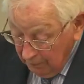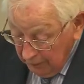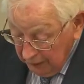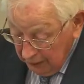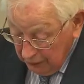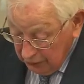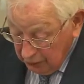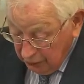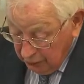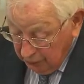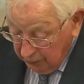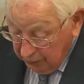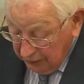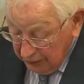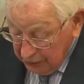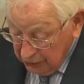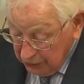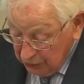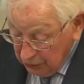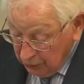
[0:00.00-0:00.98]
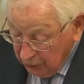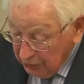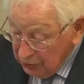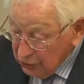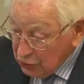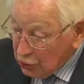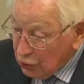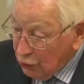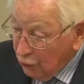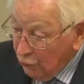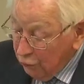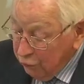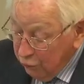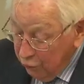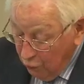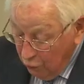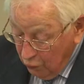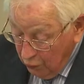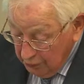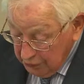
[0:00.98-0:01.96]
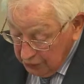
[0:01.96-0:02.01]
arrangements to
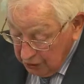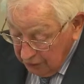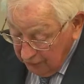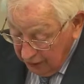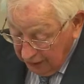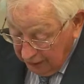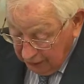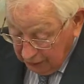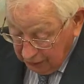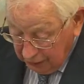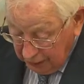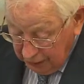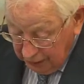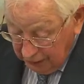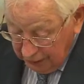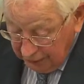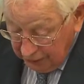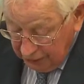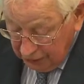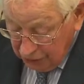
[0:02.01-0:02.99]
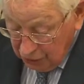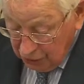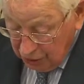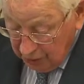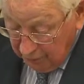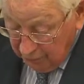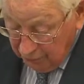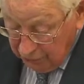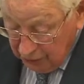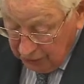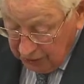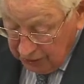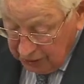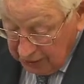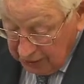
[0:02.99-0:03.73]
replace traditional forms of adult